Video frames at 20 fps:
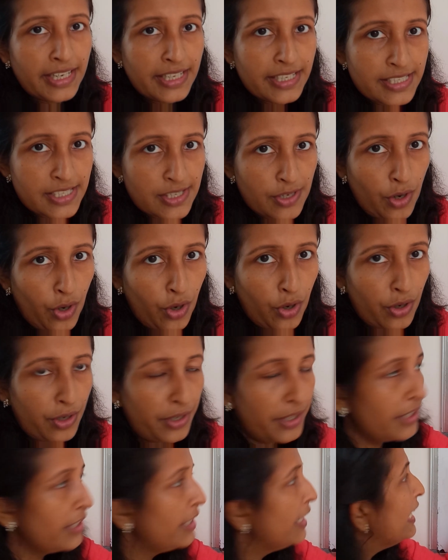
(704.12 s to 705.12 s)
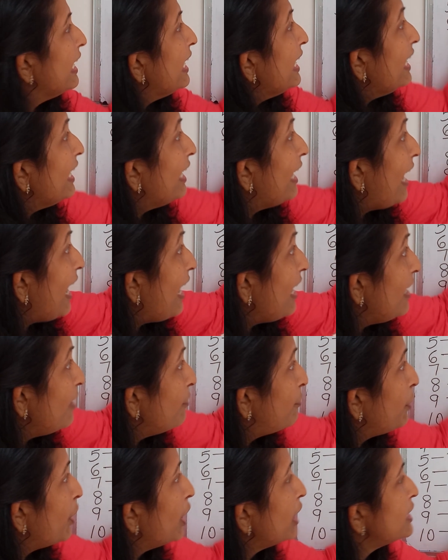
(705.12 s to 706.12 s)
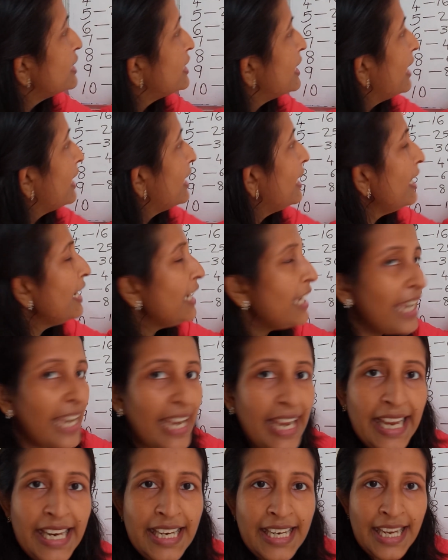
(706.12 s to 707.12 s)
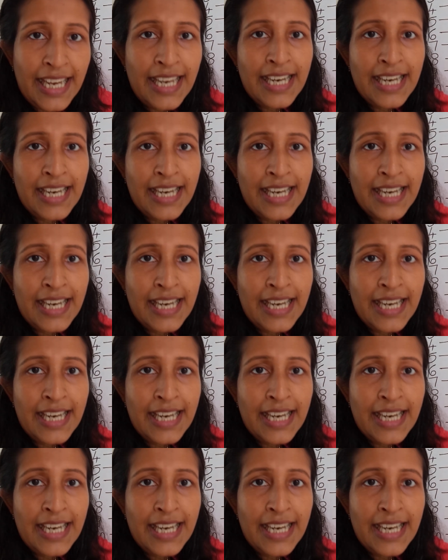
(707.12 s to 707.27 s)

is odd. If you are checking any